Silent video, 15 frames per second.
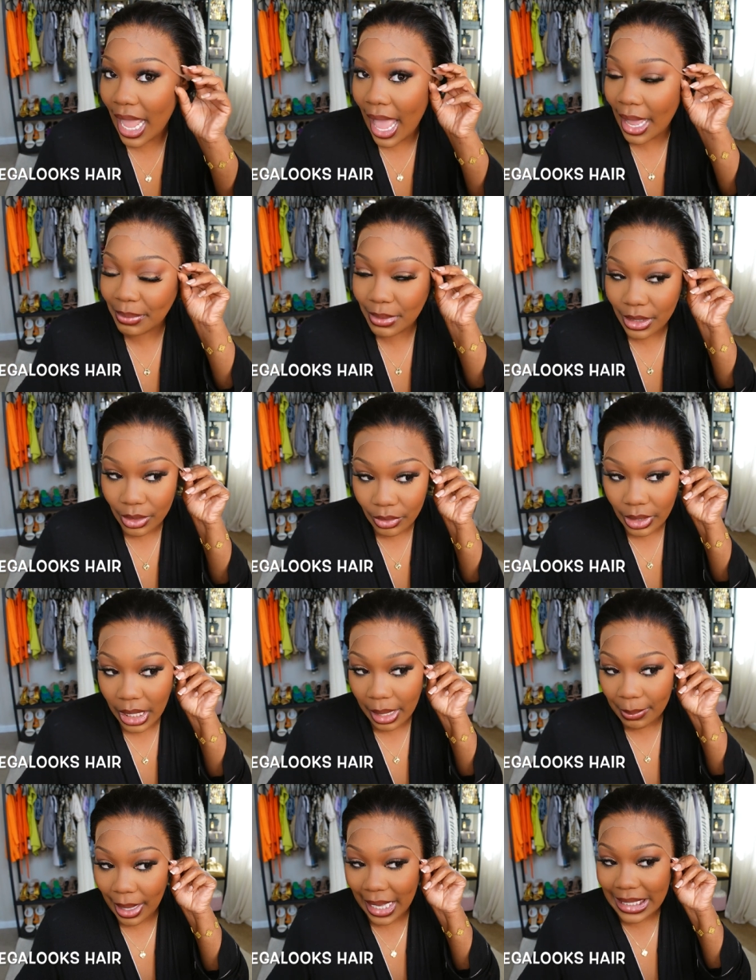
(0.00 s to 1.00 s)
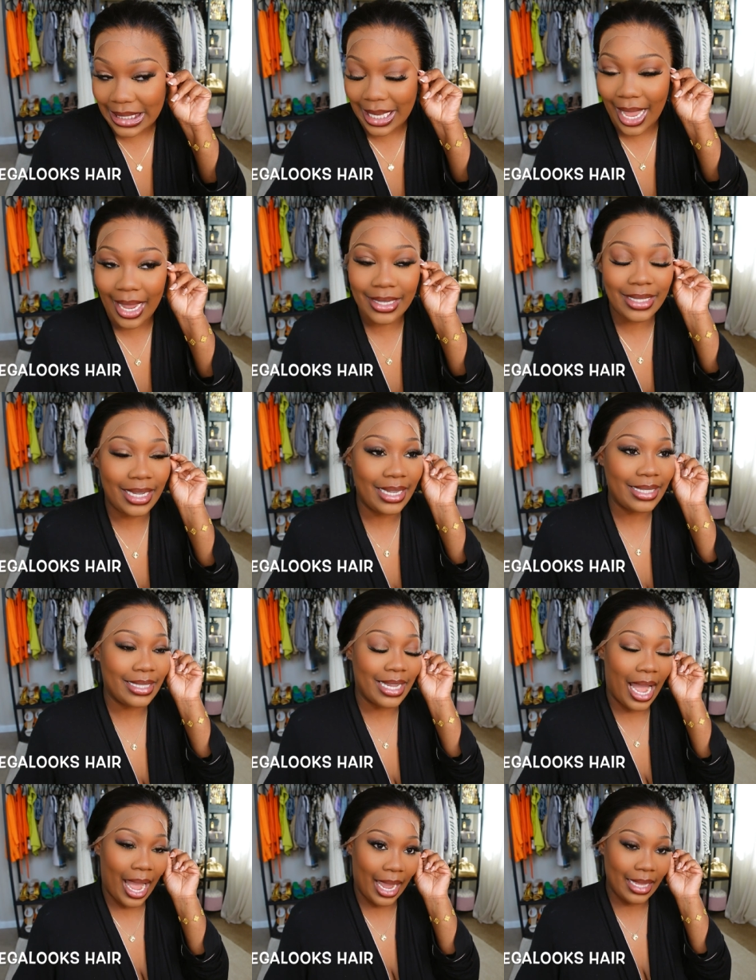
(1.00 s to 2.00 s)
absolutely amazing I did
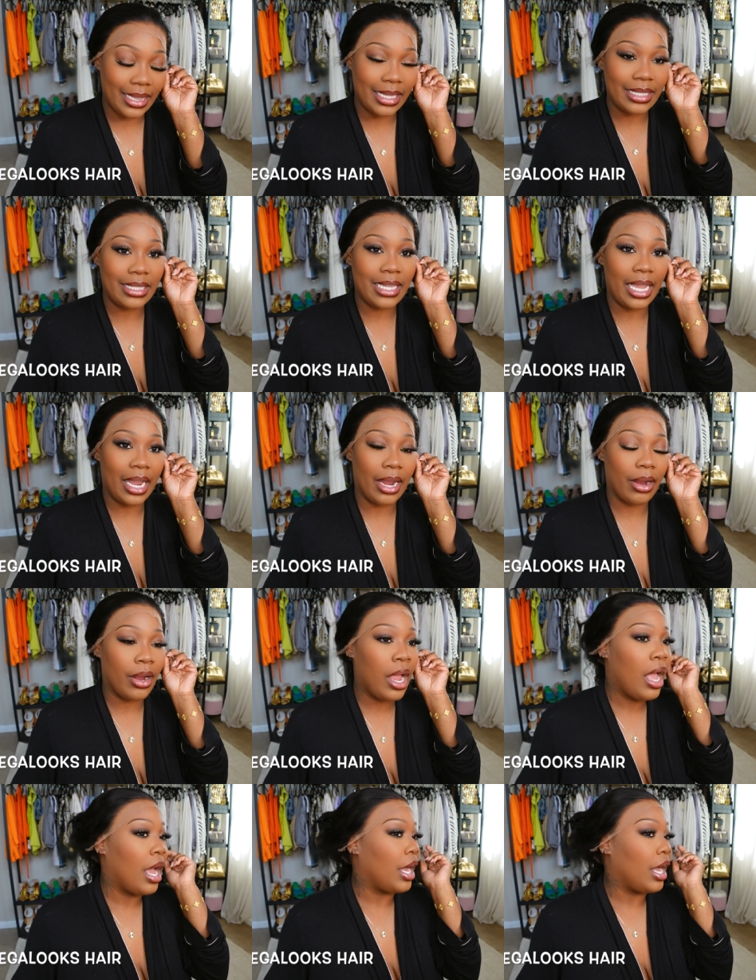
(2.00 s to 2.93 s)
dye this hair